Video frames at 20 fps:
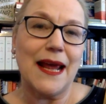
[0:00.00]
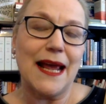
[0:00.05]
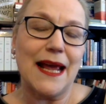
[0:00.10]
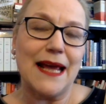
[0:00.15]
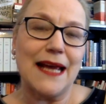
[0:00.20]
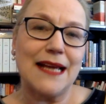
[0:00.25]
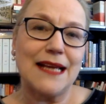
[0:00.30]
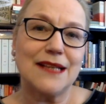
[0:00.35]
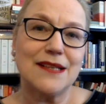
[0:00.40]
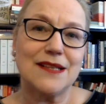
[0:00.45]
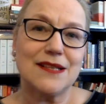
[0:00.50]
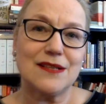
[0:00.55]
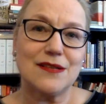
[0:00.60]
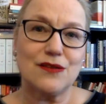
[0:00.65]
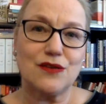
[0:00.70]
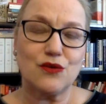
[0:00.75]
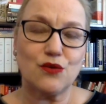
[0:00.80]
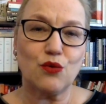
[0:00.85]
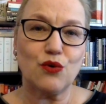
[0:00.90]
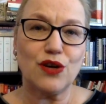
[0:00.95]
It's the
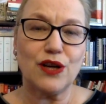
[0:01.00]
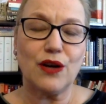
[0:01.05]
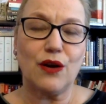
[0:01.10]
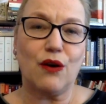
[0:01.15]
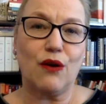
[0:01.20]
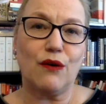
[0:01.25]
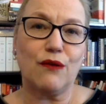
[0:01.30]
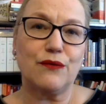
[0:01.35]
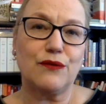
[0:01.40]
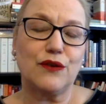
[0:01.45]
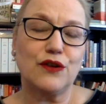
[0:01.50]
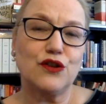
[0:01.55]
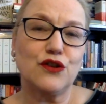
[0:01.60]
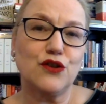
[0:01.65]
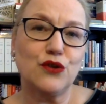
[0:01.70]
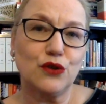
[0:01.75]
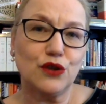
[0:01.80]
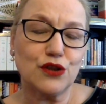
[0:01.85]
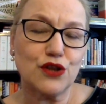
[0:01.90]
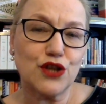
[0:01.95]
story of
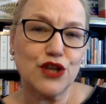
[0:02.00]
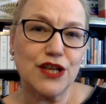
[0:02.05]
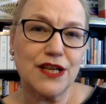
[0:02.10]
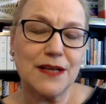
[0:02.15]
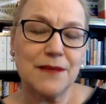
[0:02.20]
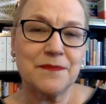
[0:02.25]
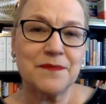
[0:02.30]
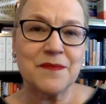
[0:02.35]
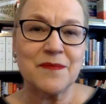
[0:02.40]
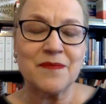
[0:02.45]
Dulce,